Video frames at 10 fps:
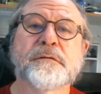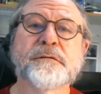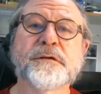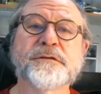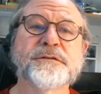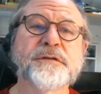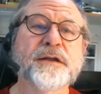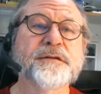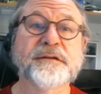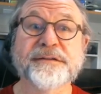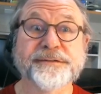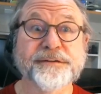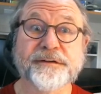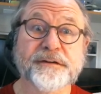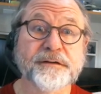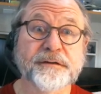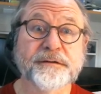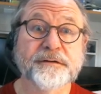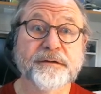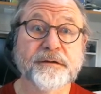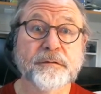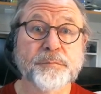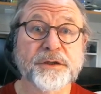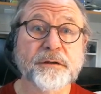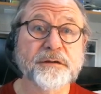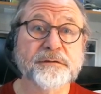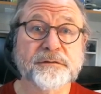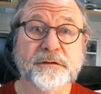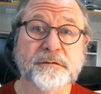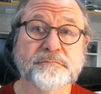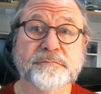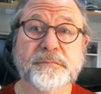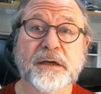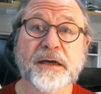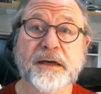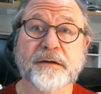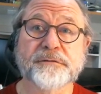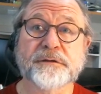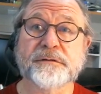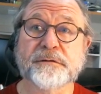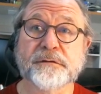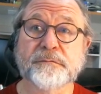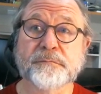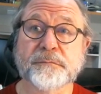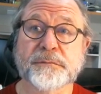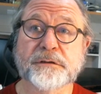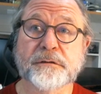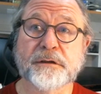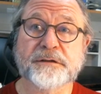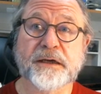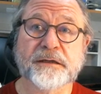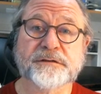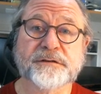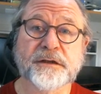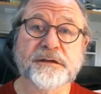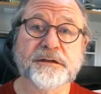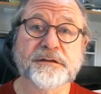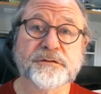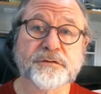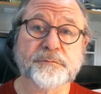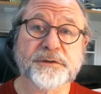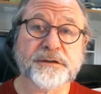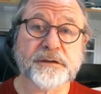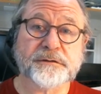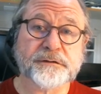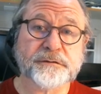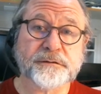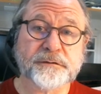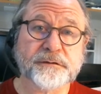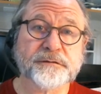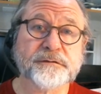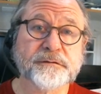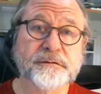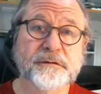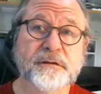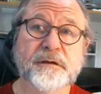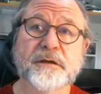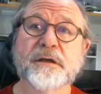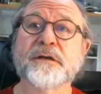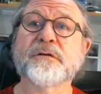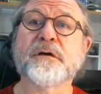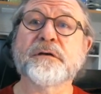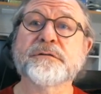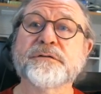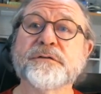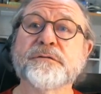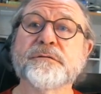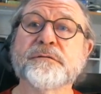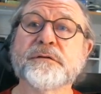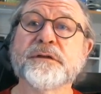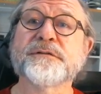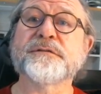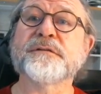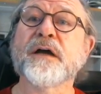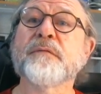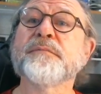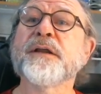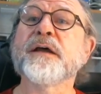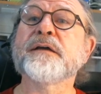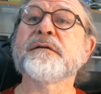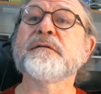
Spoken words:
there's nothing to see because I haven't attached any instrumentation to this at all. So let's stop that.